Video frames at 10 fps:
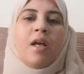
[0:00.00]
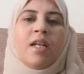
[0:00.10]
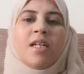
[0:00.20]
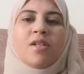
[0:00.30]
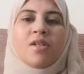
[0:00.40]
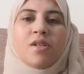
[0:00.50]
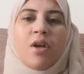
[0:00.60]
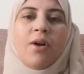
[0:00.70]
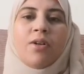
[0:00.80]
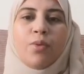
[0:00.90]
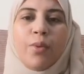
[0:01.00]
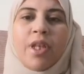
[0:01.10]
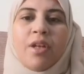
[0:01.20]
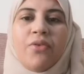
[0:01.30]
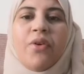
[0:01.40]
Let's start with
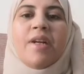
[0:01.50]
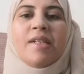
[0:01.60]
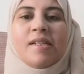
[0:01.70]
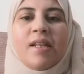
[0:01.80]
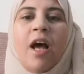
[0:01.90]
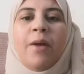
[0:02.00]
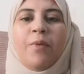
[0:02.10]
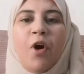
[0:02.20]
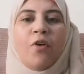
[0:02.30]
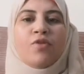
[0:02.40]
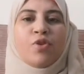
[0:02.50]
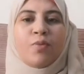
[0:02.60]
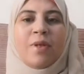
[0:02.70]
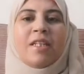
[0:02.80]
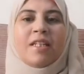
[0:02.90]
the first type of
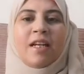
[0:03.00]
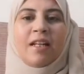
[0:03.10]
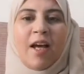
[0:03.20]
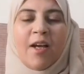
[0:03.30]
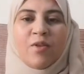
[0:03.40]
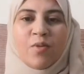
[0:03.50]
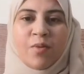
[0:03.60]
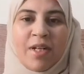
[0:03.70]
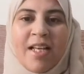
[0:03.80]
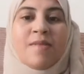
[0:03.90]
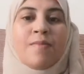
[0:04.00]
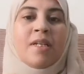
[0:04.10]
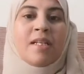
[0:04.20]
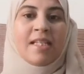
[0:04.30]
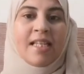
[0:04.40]
geometrical isomerism,
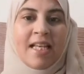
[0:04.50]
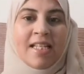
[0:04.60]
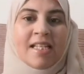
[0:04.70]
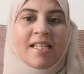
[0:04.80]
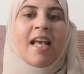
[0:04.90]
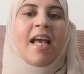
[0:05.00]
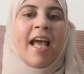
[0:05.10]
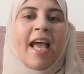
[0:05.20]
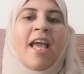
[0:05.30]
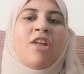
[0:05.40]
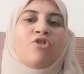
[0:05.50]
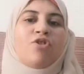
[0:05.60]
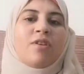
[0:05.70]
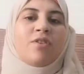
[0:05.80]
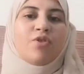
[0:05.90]
cis and
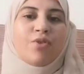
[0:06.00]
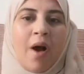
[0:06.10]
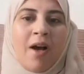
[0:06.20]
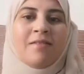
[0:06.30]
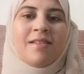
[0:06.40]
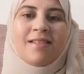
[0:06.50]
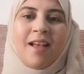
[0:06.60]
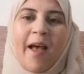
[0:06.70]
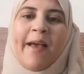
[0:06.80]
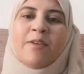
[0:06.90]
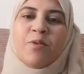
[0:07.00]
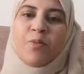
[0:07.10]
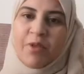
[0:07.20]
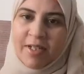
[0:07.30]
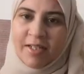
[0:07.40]
trans
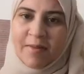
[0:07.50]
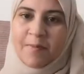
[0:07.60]
isomerism.